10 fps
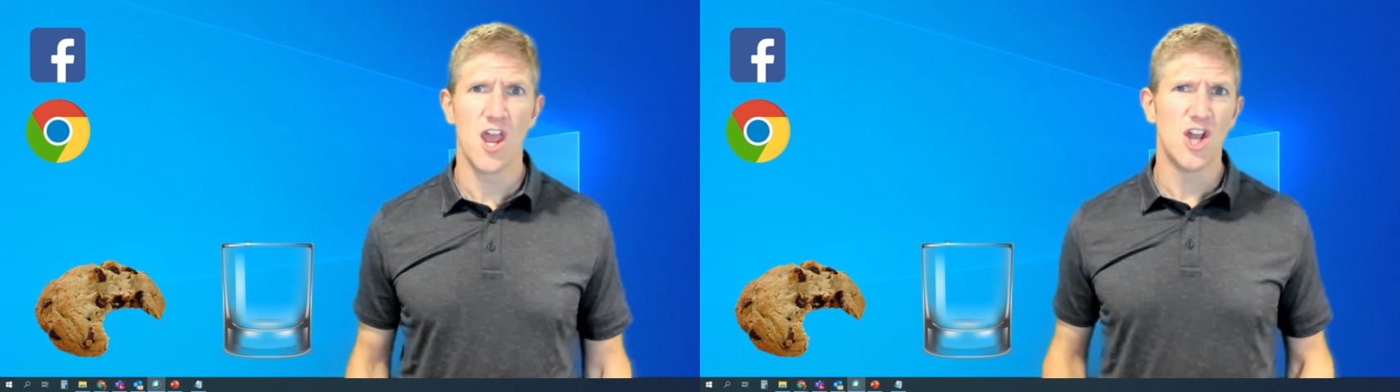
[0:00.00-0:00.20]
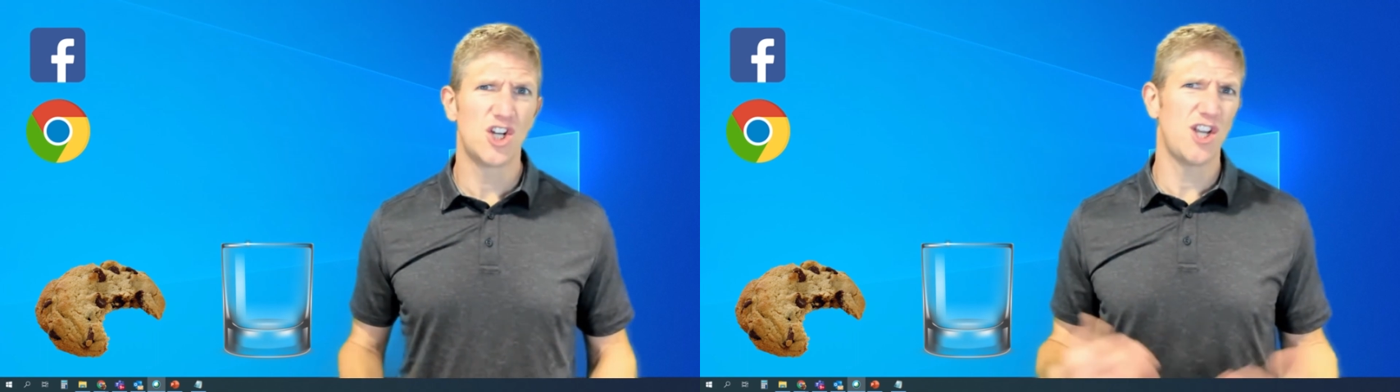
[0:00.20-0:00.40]

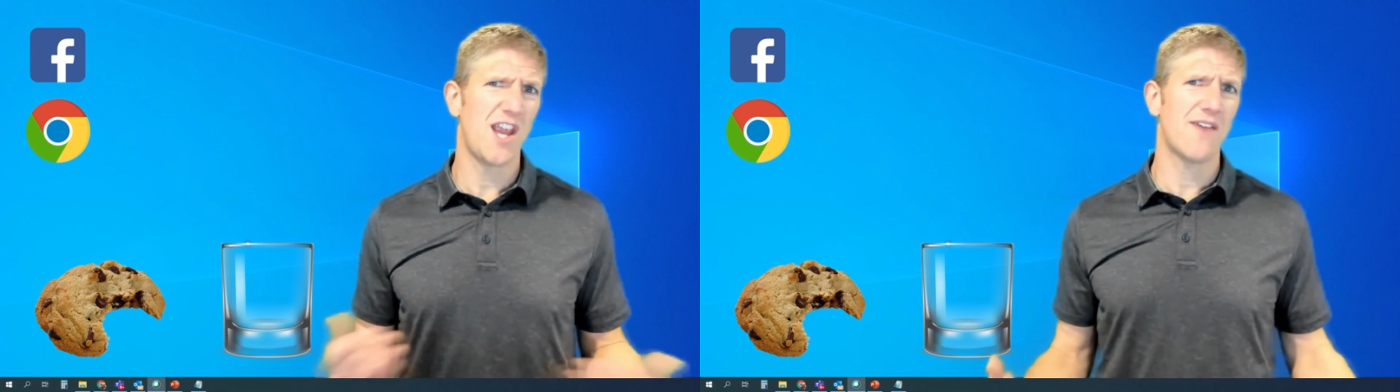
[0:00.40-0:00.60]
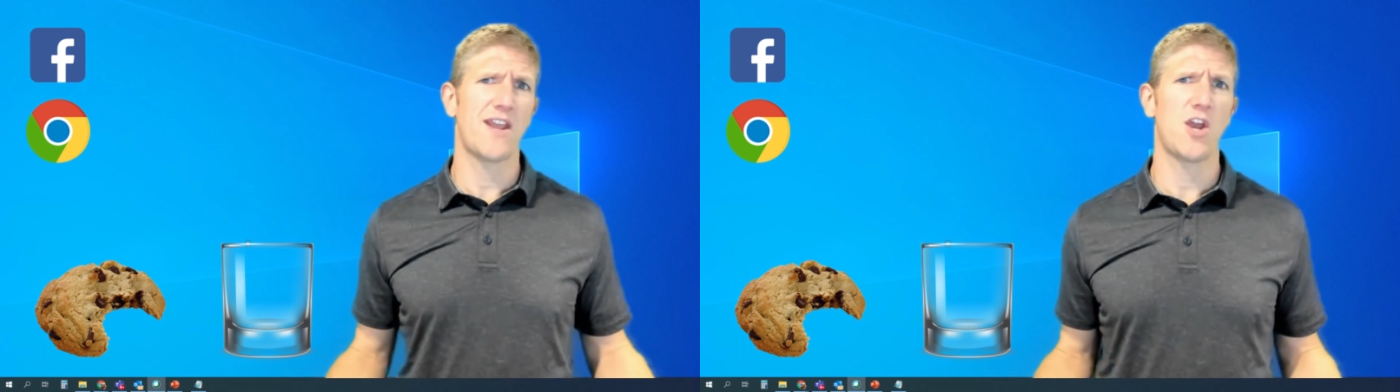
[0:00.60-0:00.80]
Should you
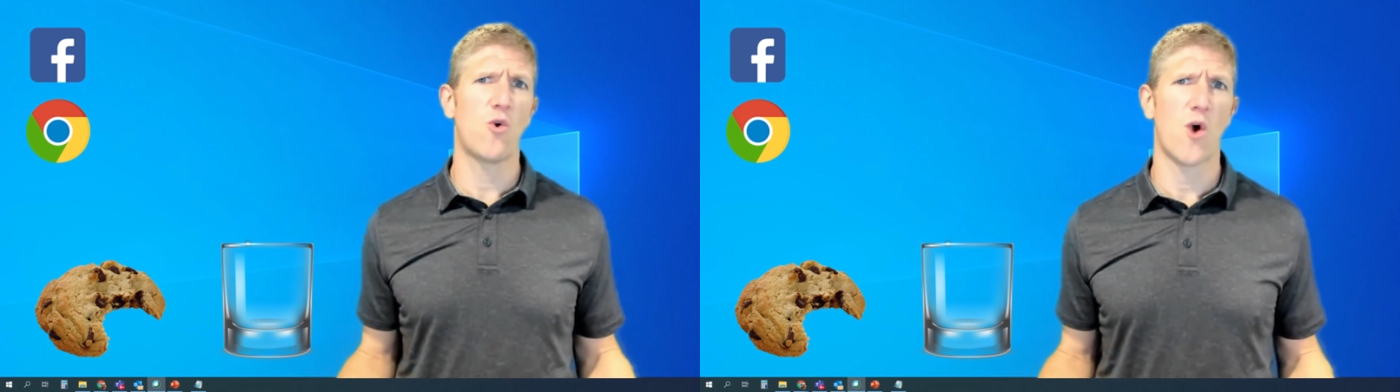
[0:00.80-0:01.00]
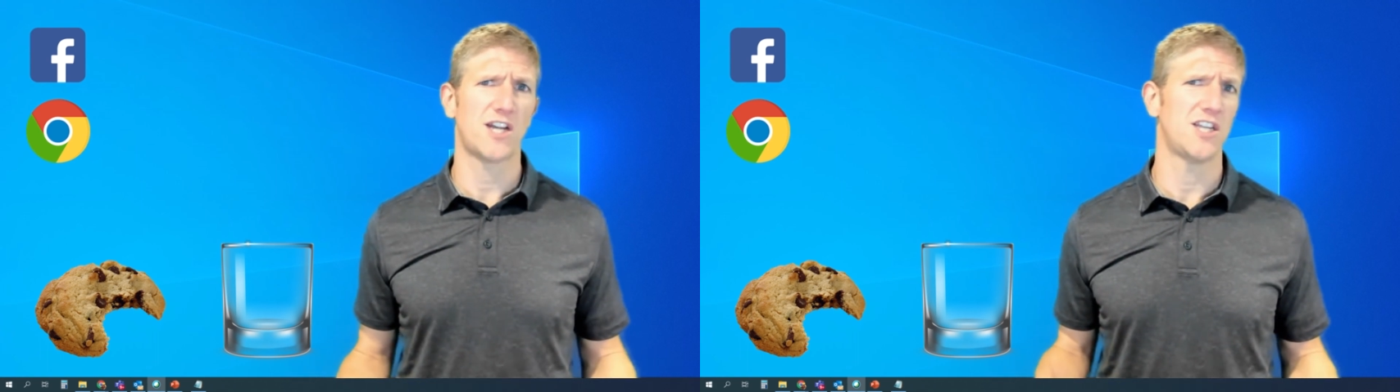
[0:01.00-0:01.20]
have any
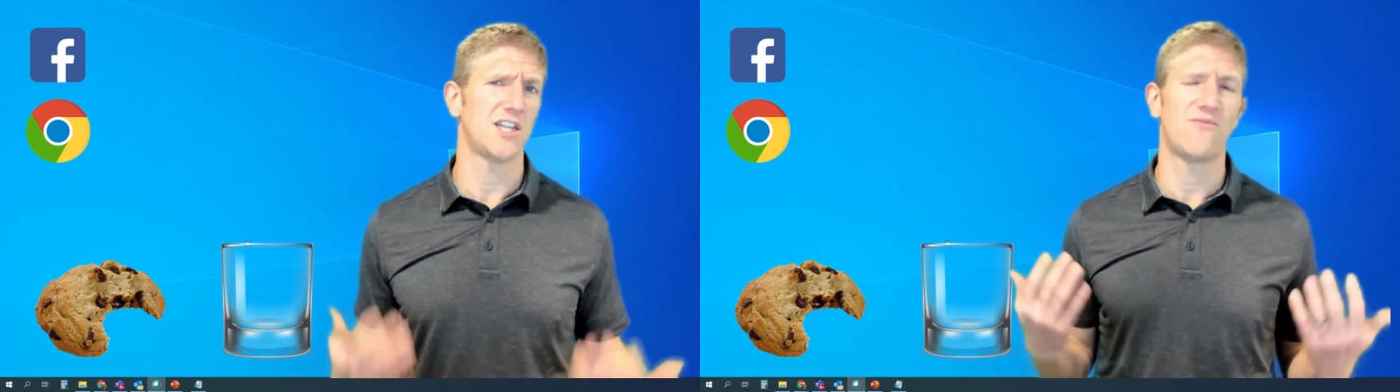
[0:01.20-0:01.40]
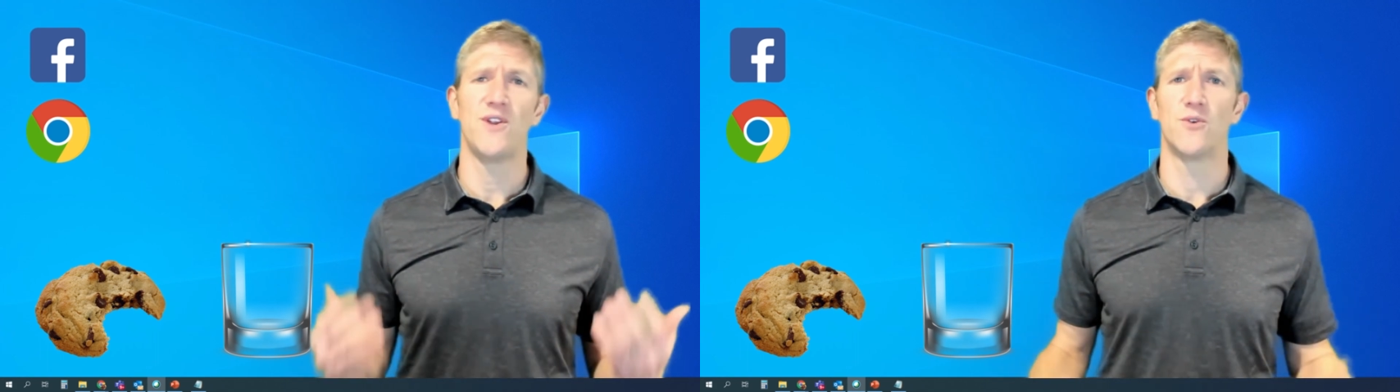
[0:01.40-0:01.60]
questions,
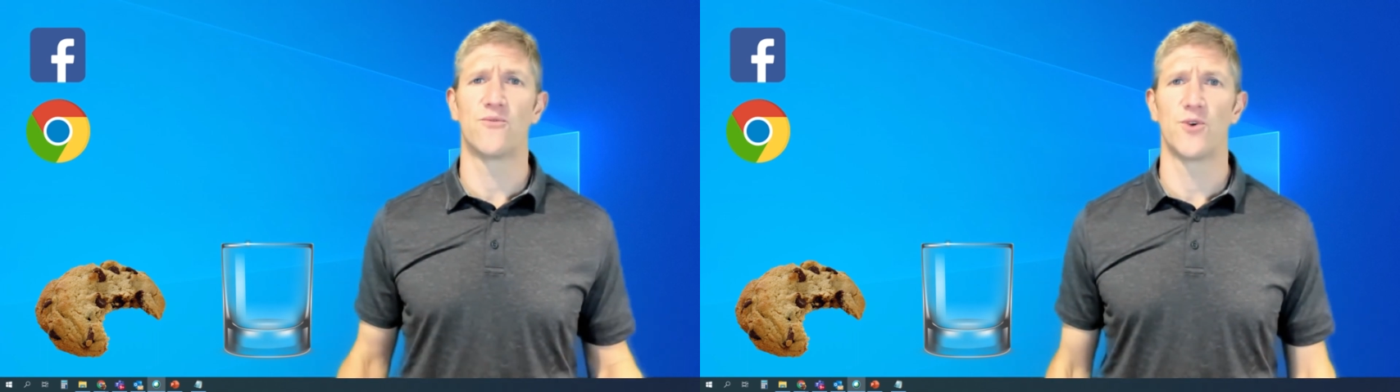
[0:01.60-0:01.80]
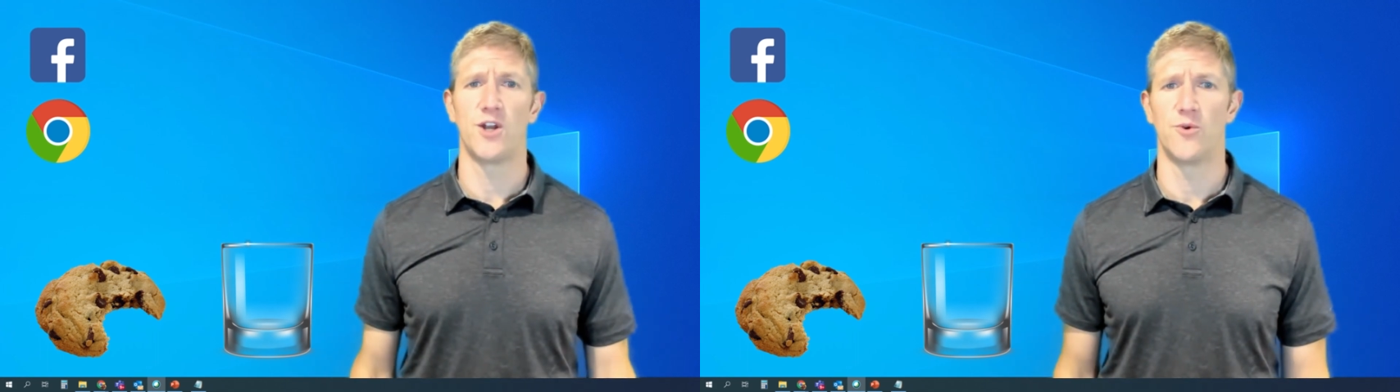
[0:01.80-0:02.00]
feel
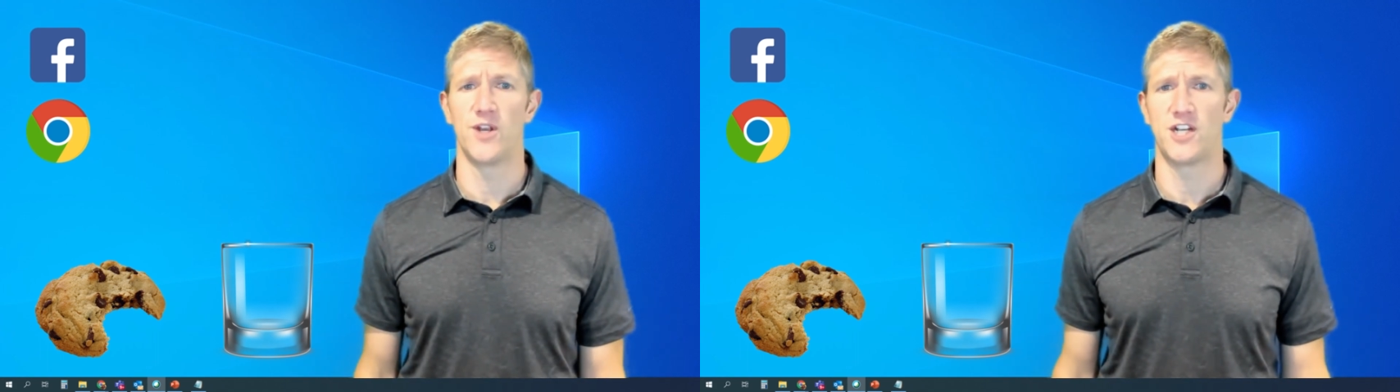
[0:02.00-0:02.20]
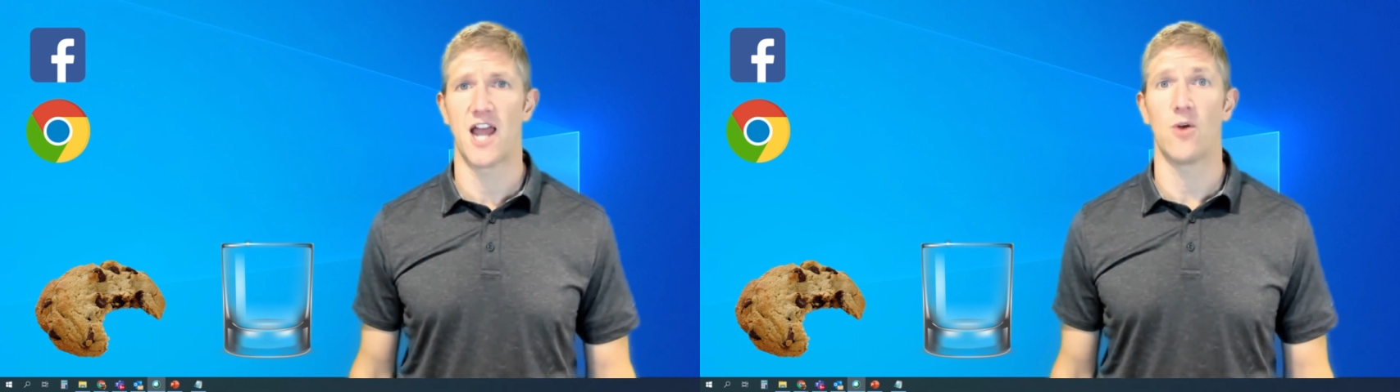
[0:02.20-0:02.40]
free to
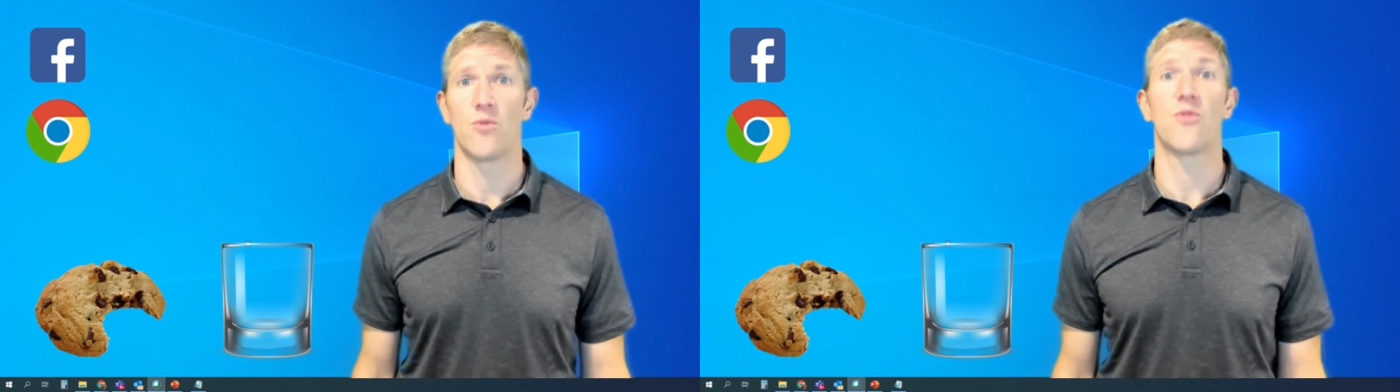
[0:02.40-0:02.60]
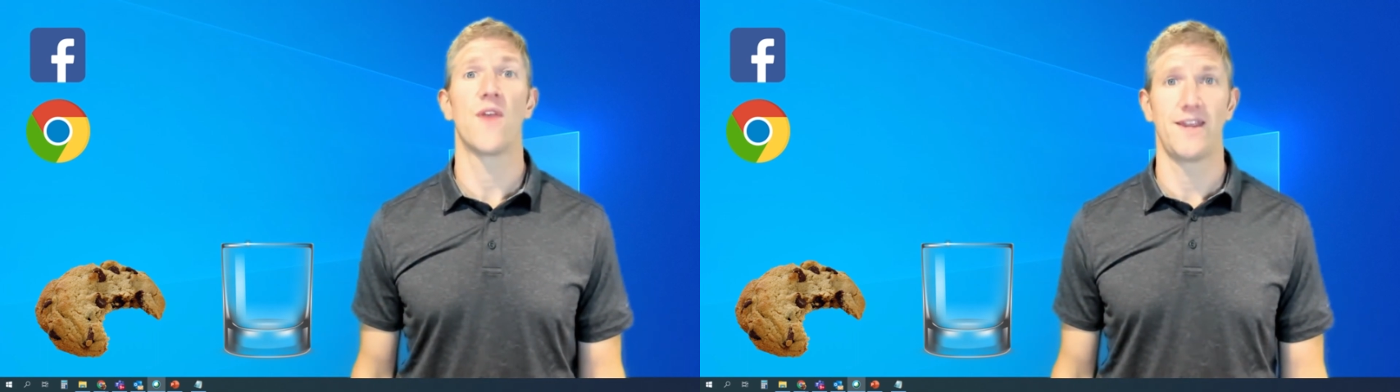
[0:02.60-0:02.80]
reach out.
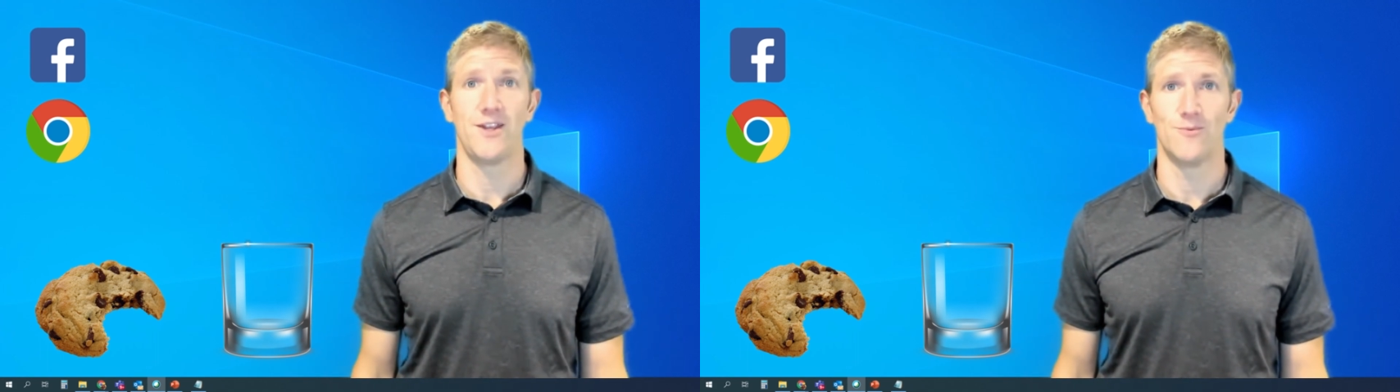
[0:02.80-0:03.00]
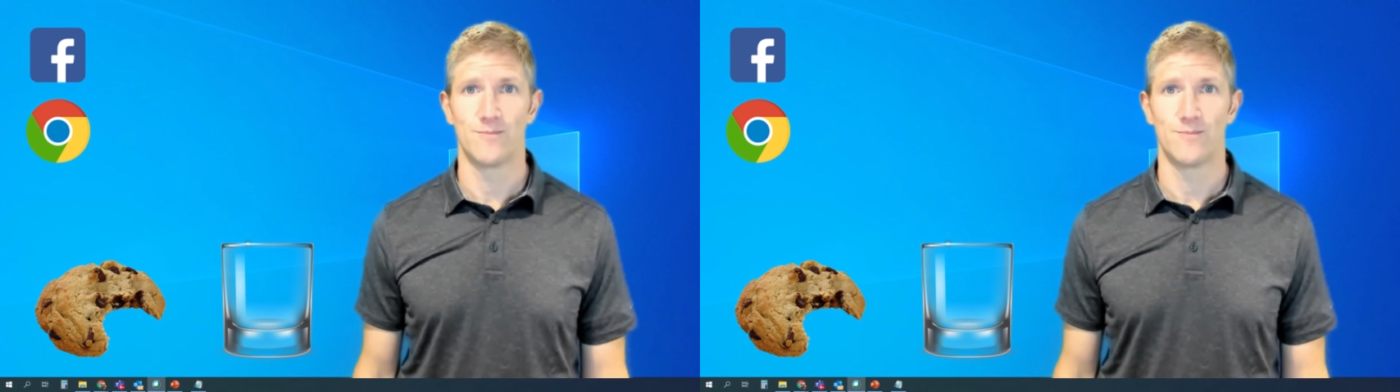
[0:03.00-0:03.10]
Thank you.